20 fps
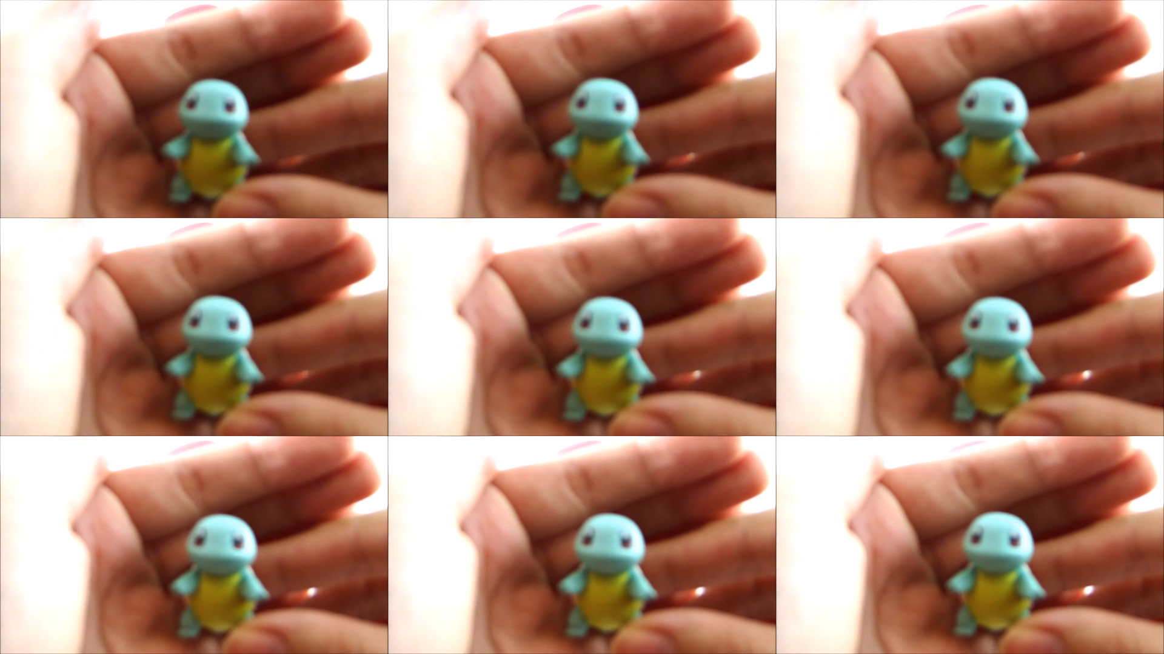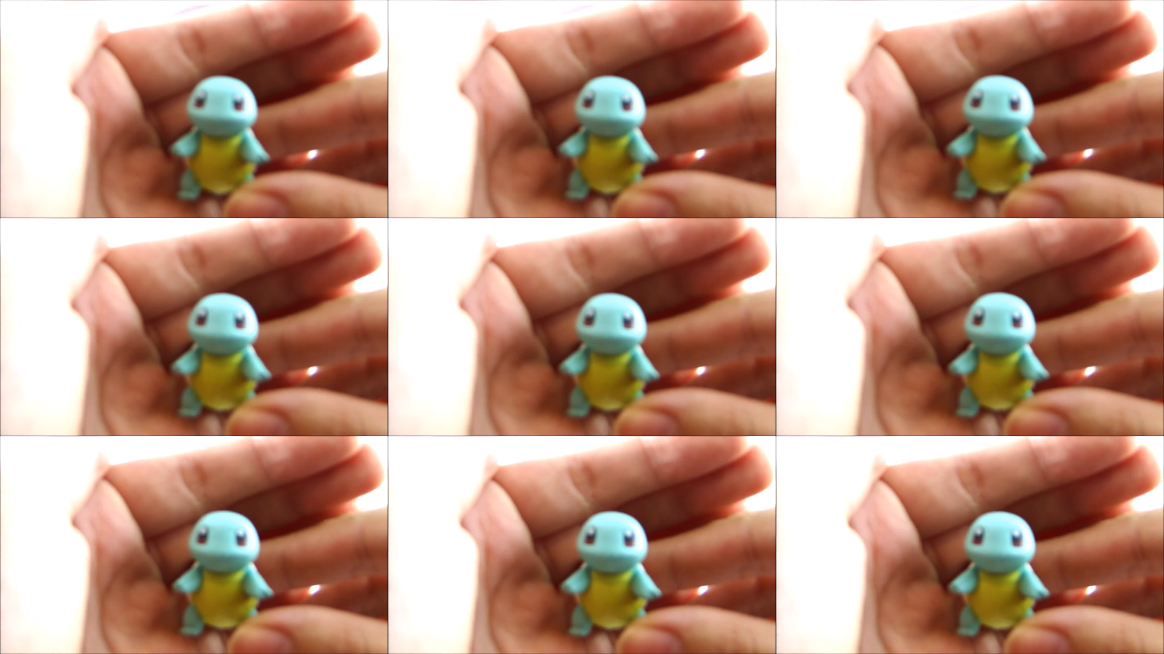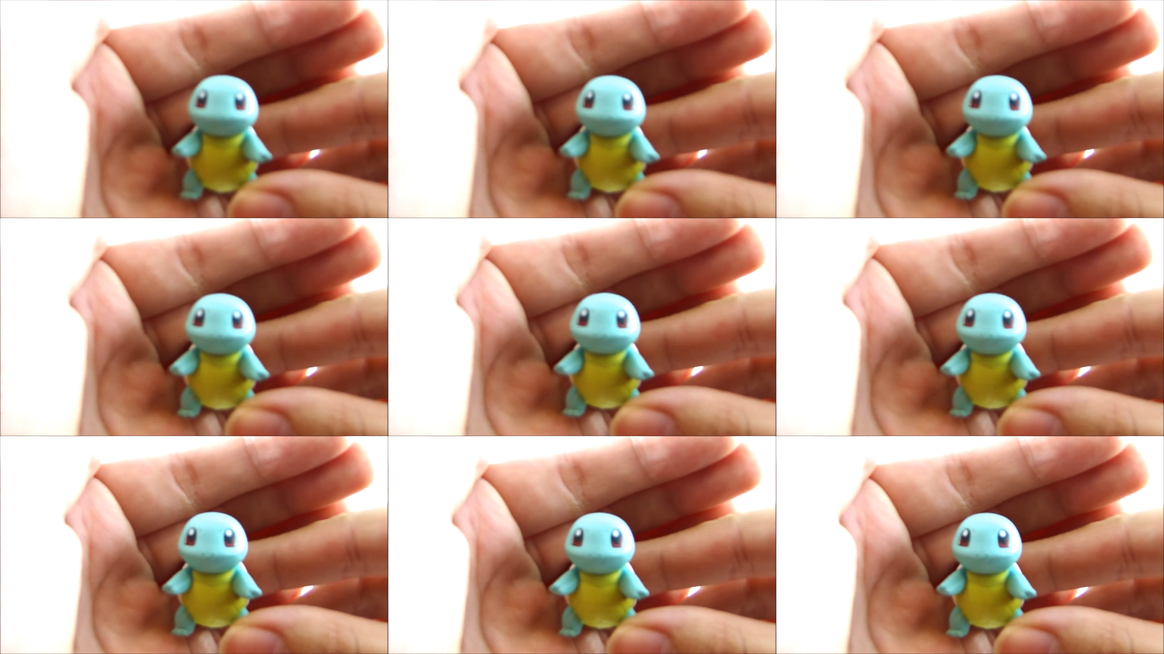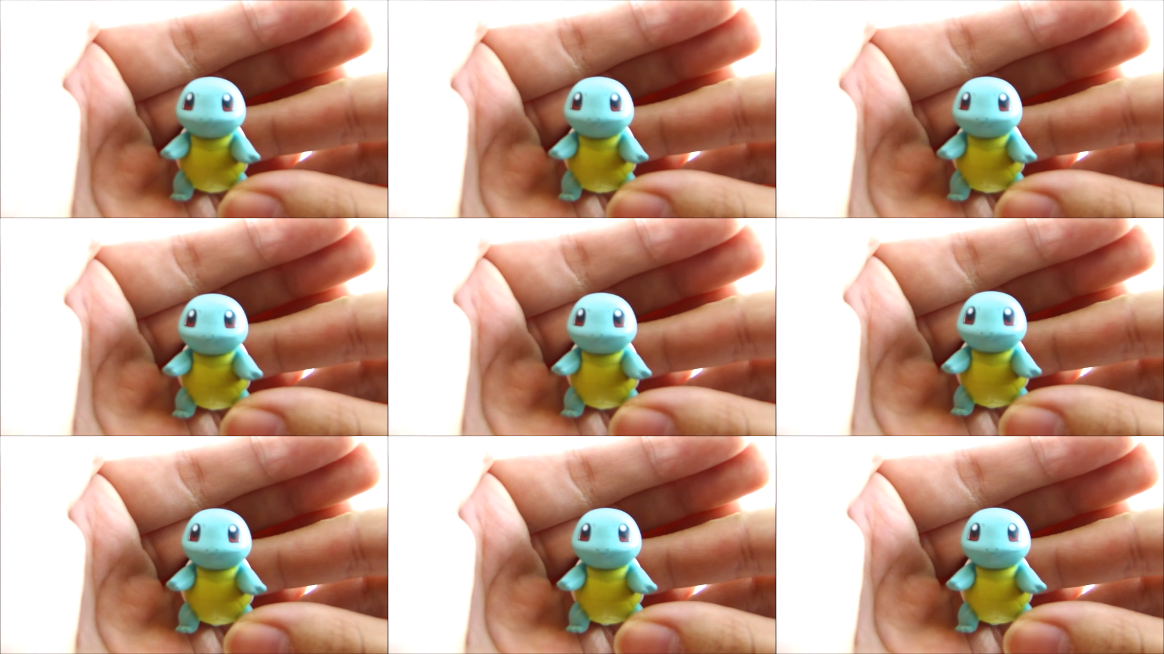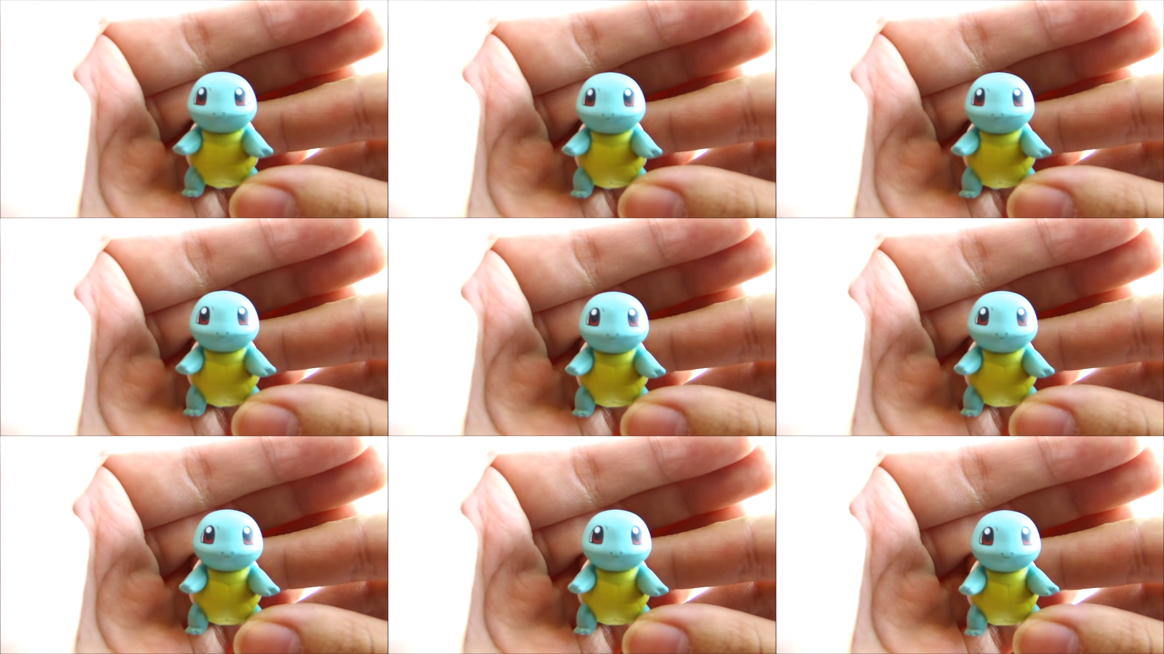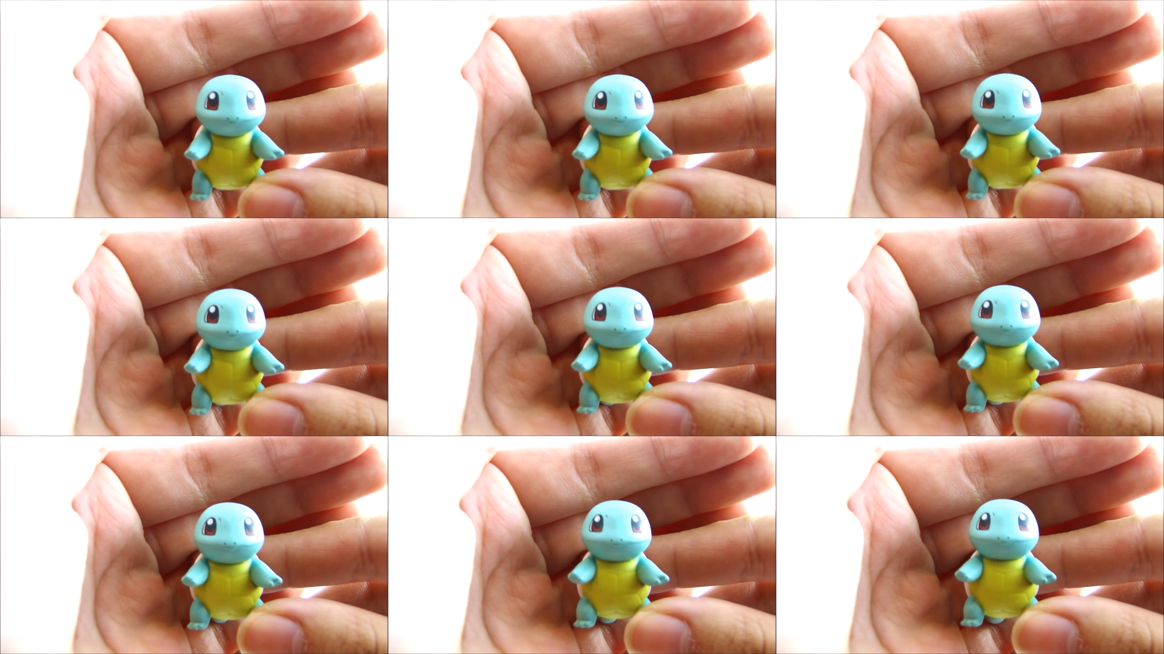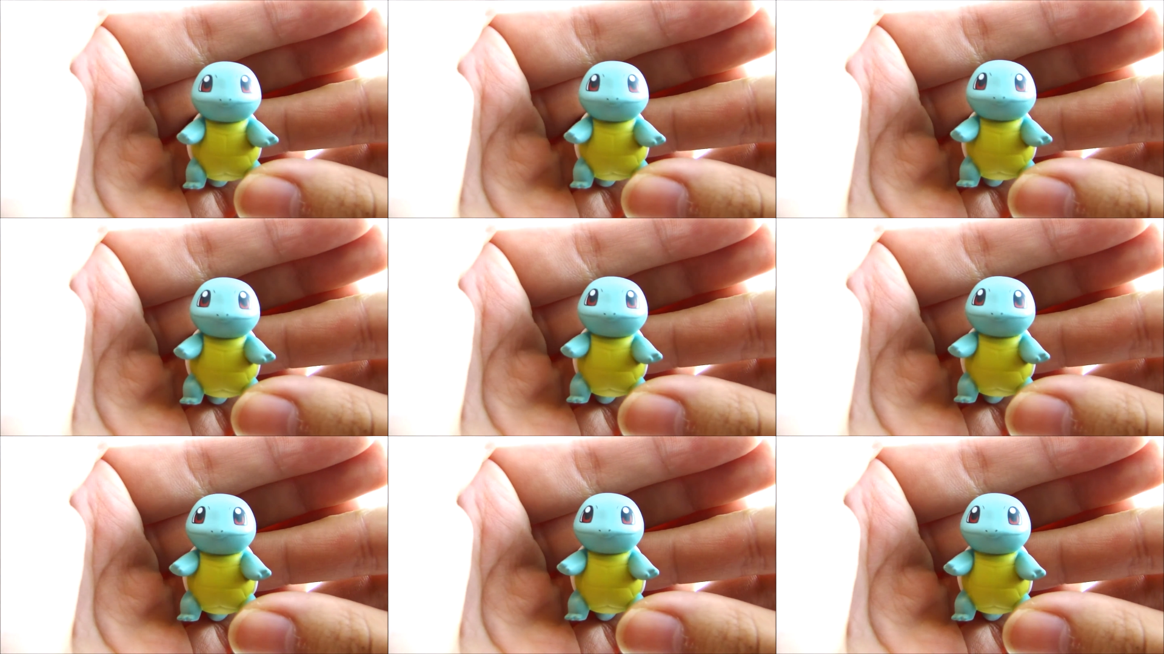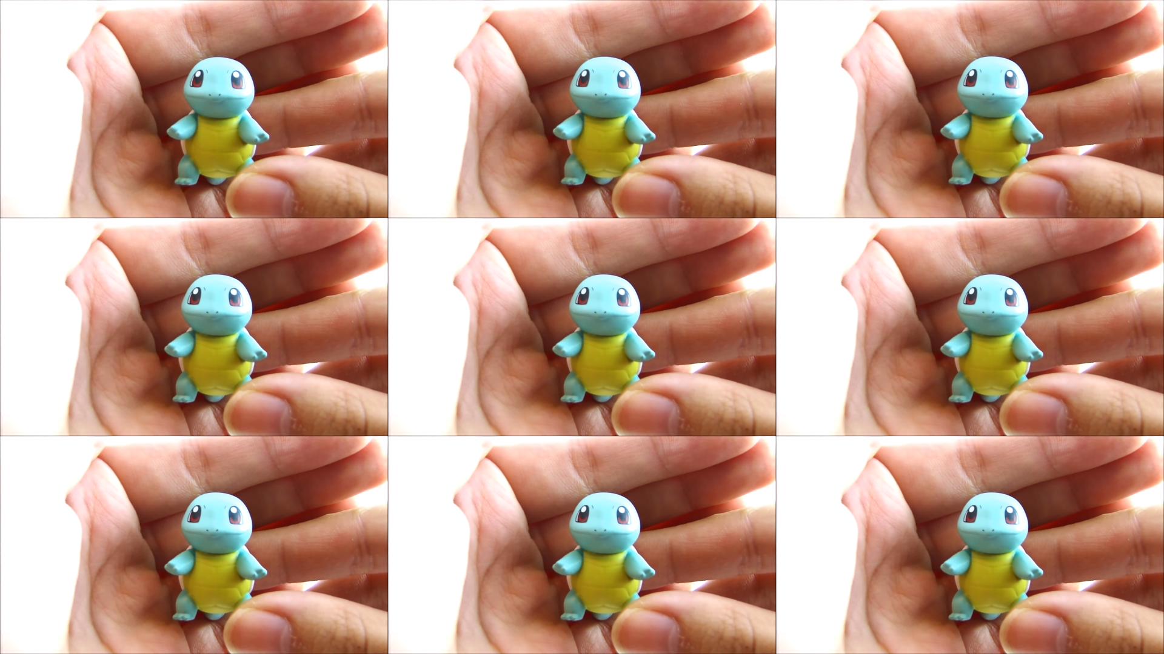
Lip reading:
No face is visible, so there are no lips to read.